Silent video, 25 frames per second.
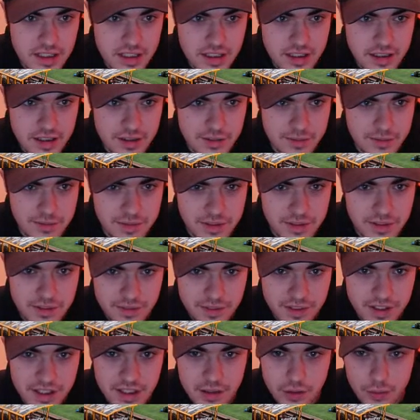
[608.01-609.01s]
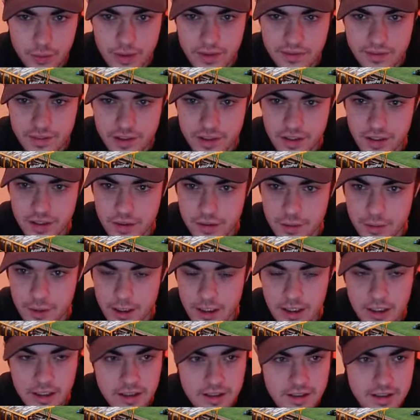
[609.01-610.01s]
That you fear whoever you're
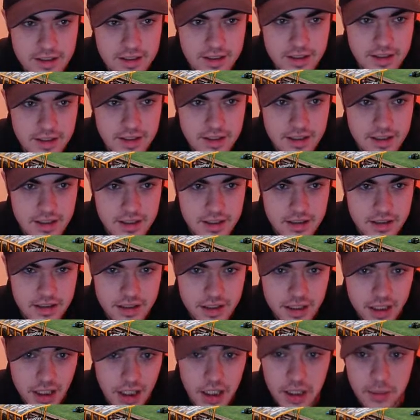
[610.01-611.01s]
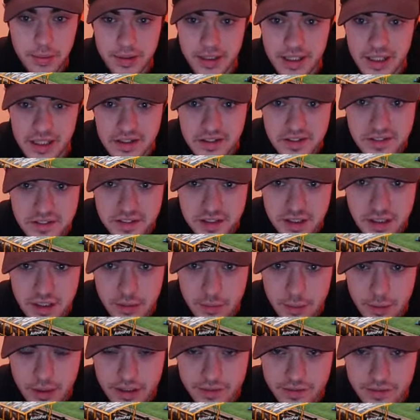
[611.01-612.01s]
up against,
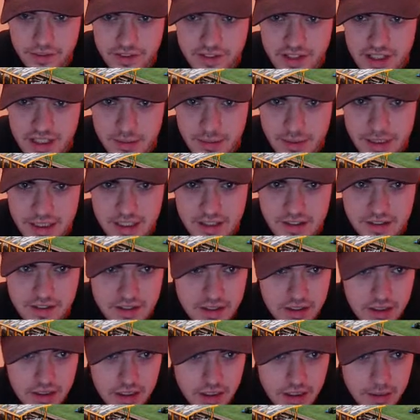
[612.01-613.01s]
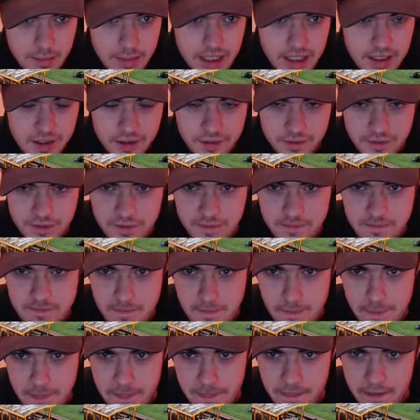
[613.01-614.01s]
whatever team it is, the amount of
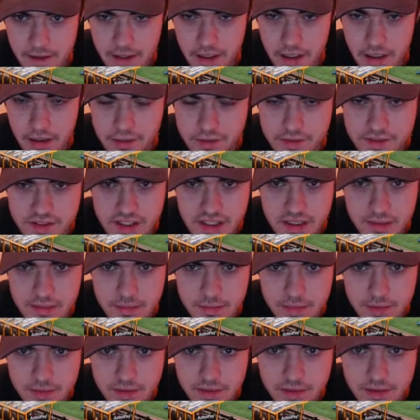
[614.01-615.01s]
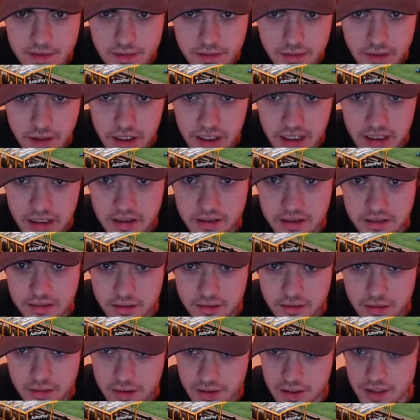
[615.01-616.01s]
teams like
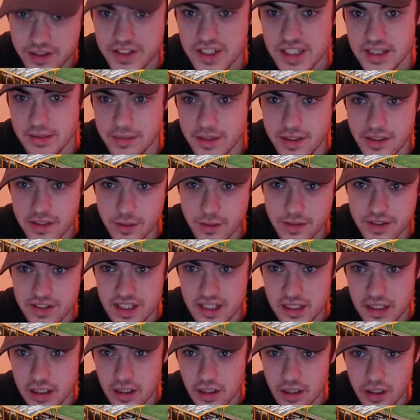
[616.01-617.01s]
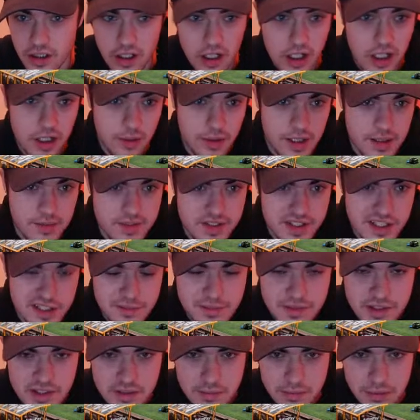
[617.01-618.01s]
the teams that you would say like higher up
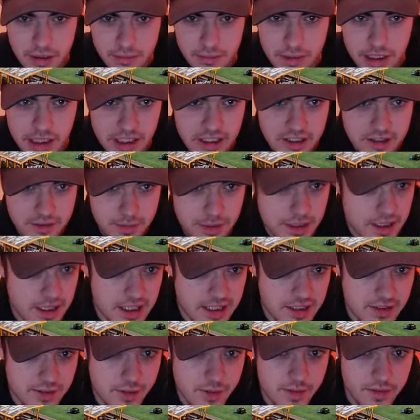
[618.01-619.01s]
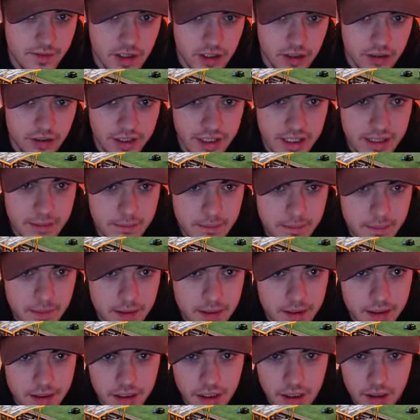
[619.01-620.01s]
teams in the Premier League's been linked with a lot of them,
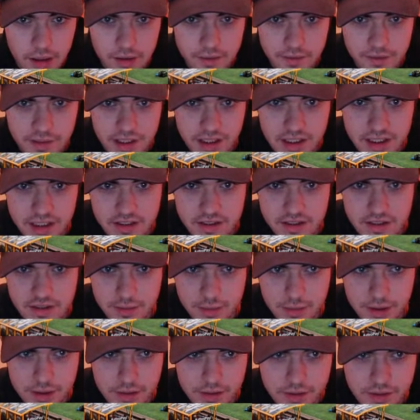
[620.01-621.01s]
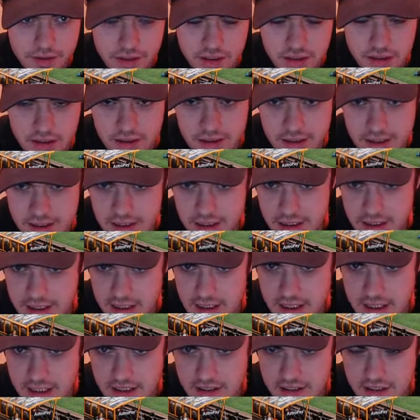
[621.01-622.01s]
over the years as well. So
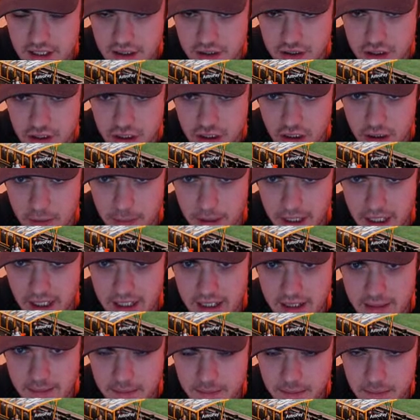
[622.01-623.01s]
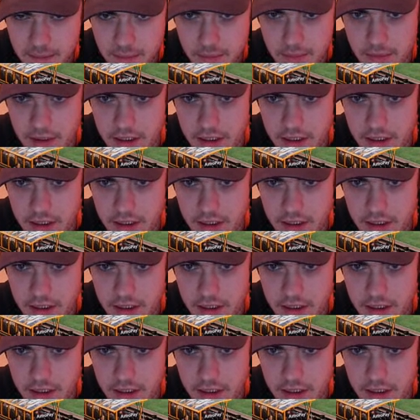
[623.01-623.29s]
tells you a lot about him.